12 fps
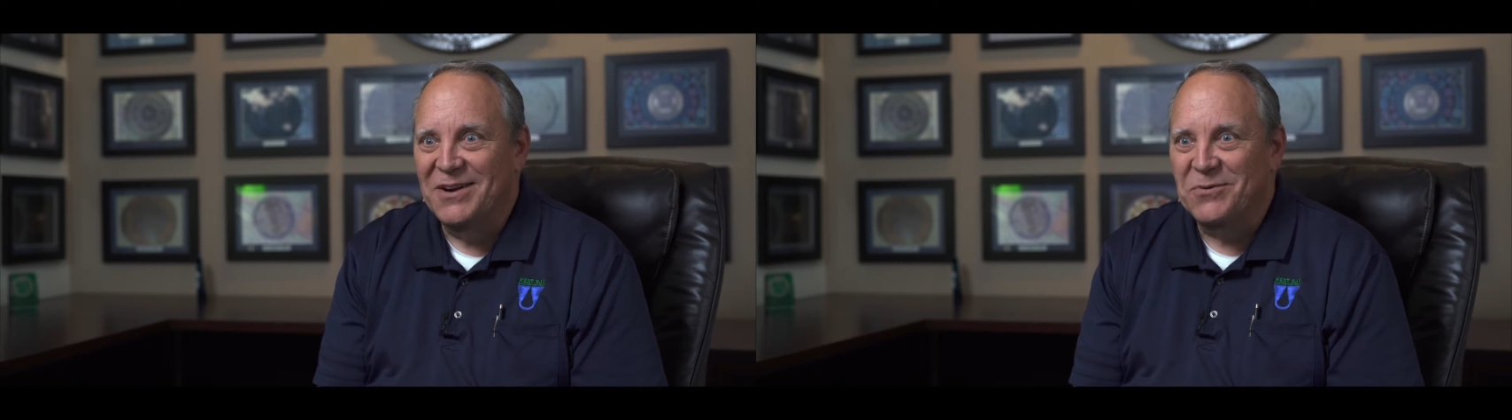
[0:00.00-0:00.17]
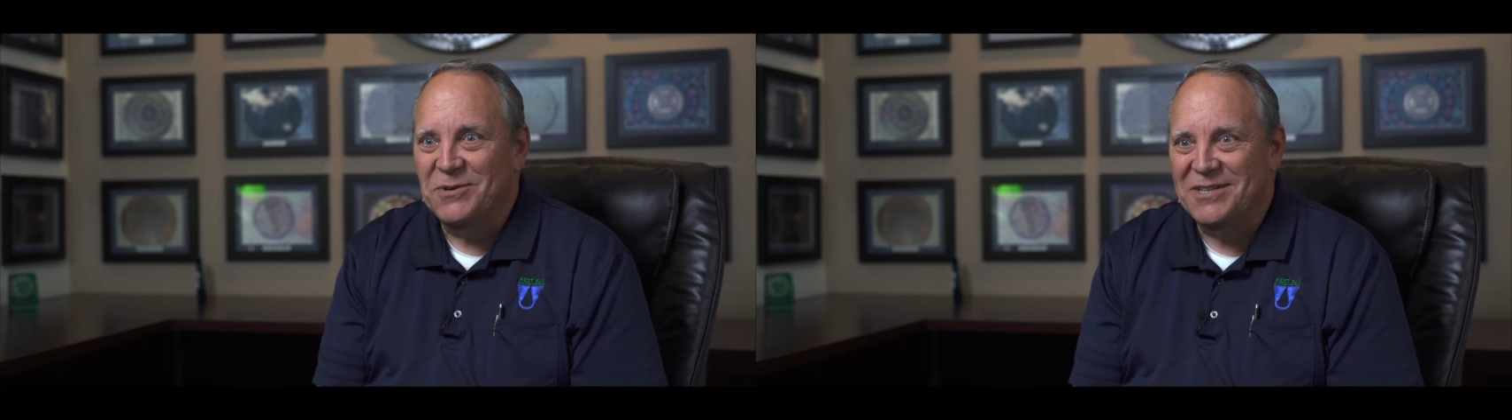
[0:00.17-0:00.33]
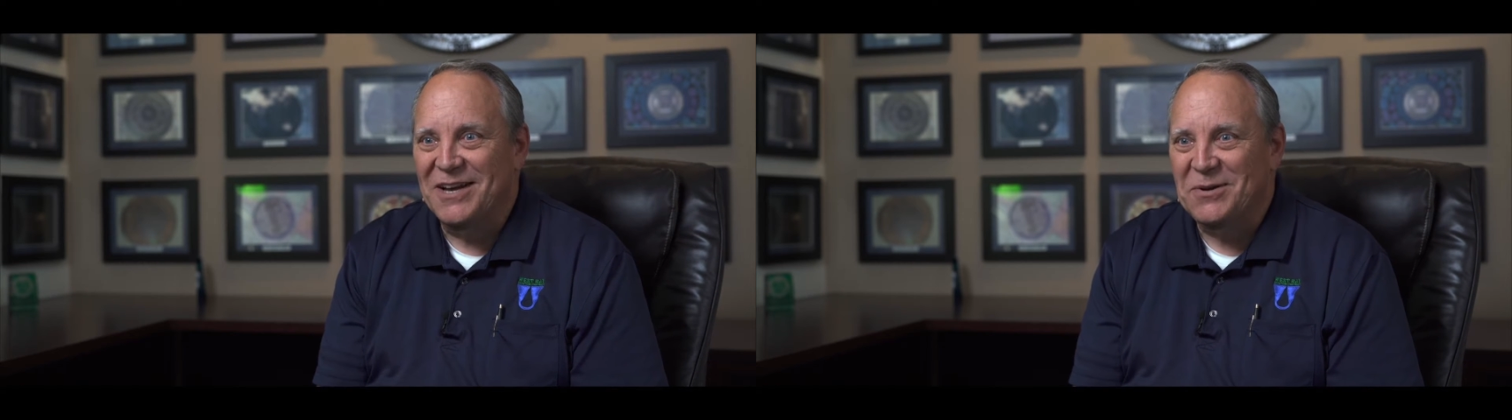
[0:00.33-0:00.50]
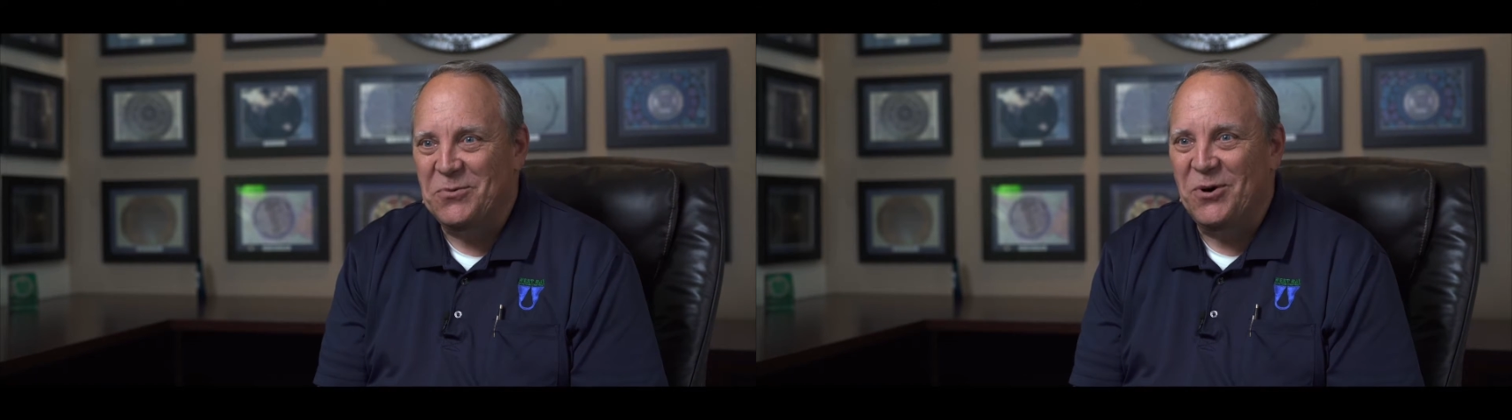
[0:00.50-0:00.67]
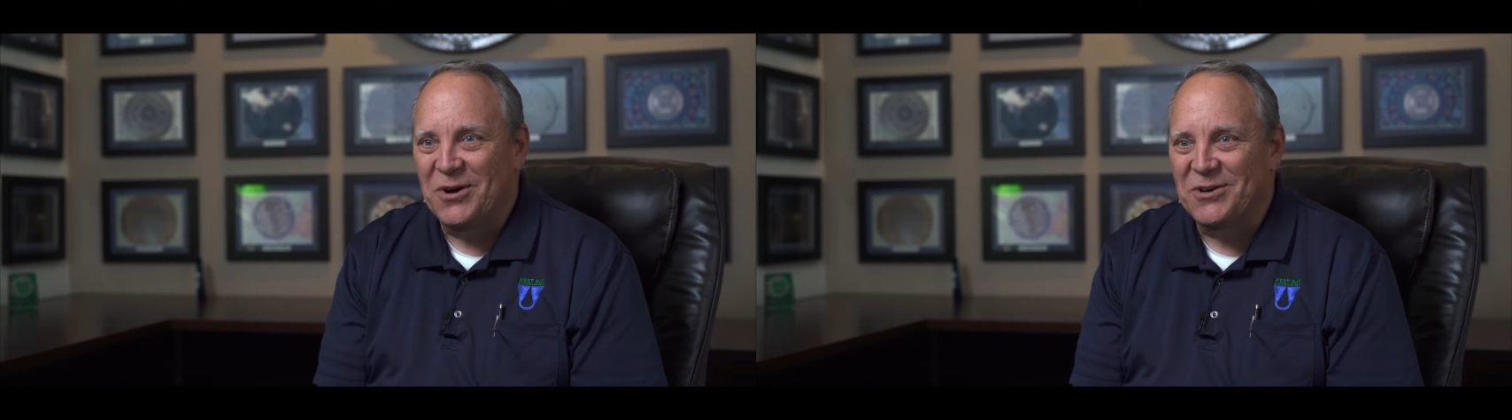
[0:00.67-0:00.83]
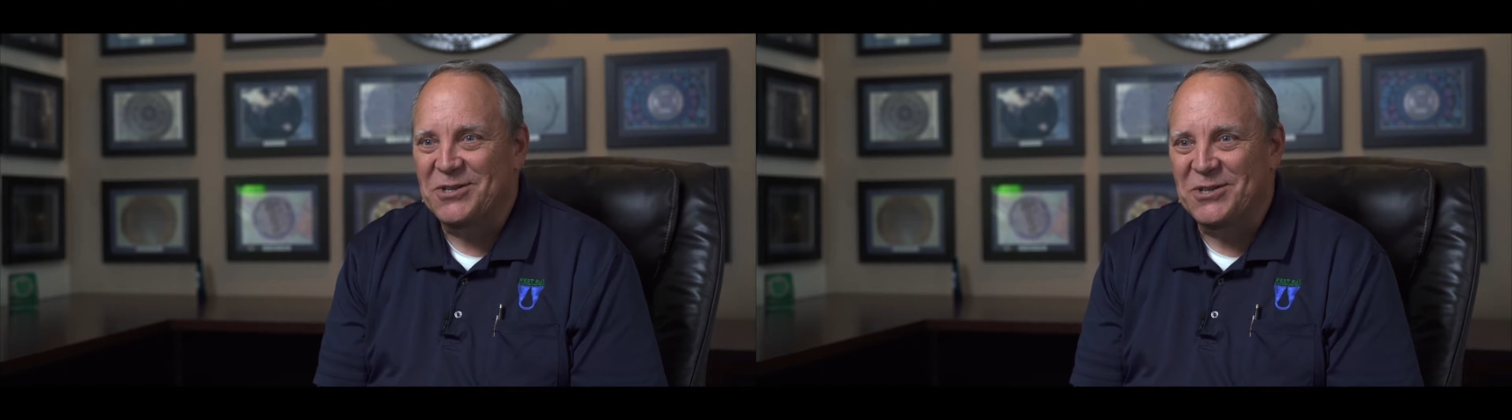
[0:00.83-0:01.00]
recycled
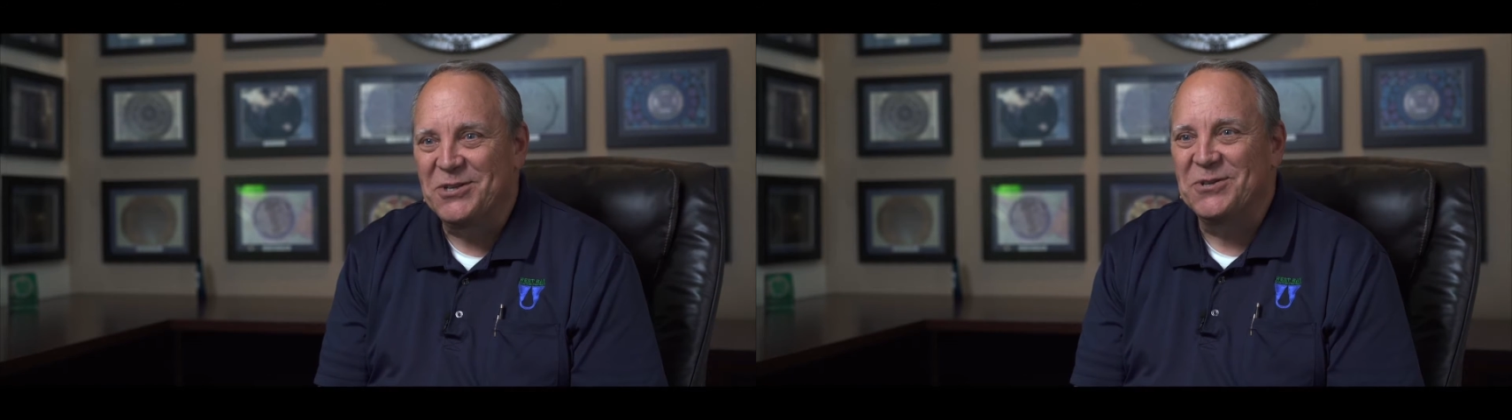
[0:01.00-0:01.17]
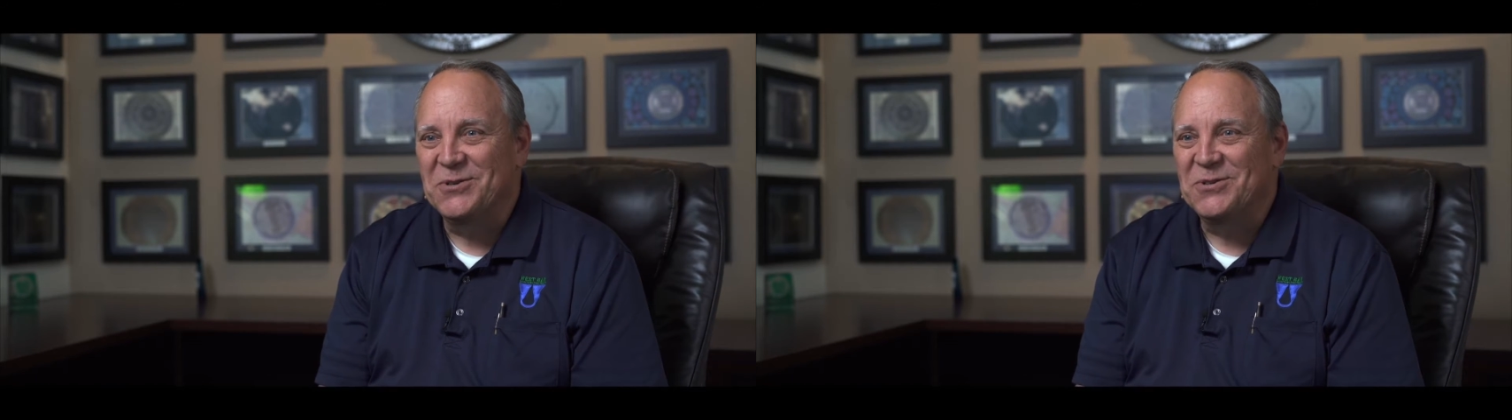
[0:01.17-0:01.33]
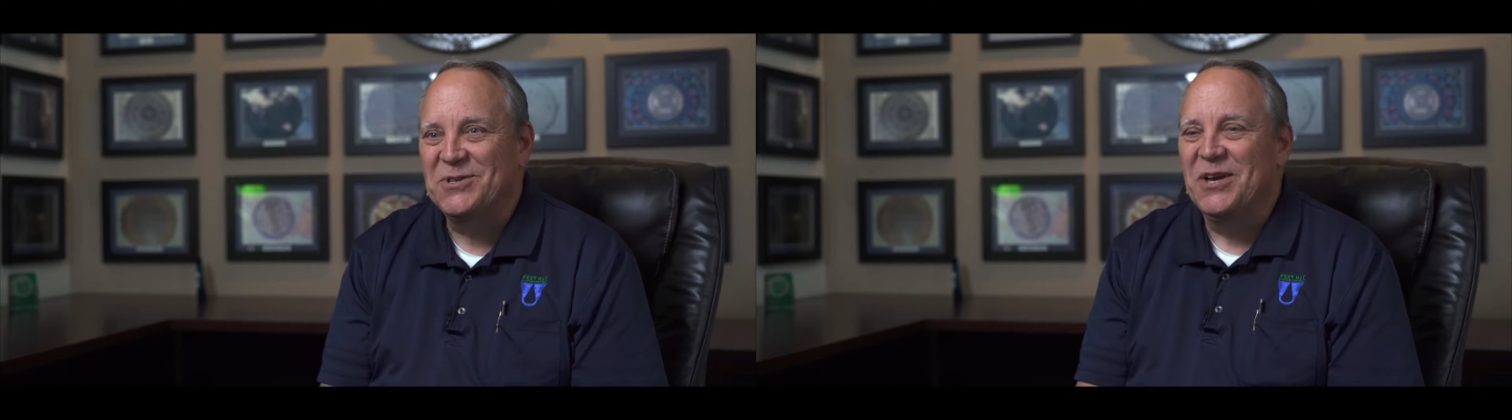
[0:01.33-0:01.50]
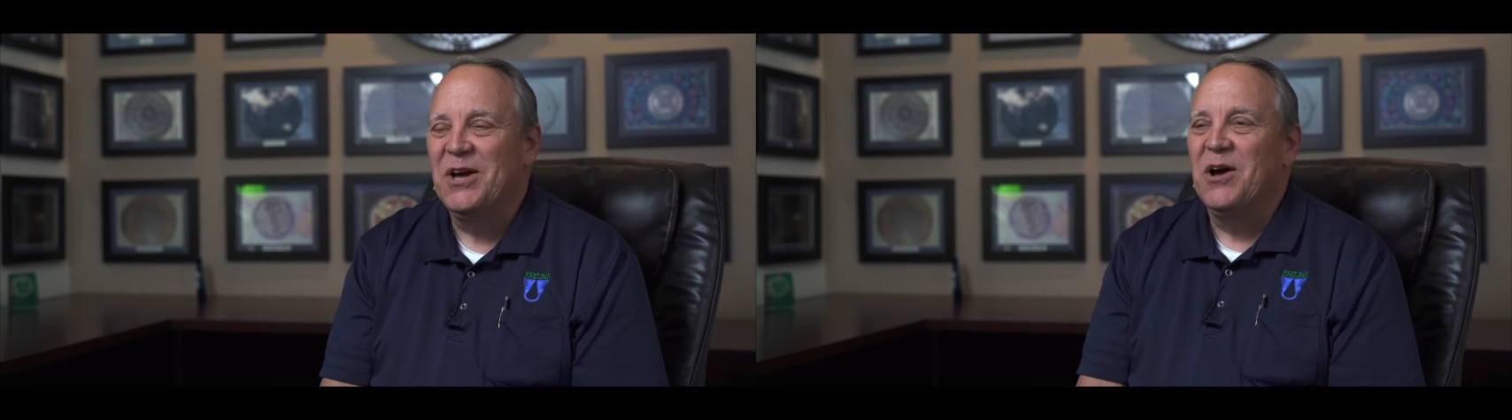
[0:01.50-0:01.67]
water to use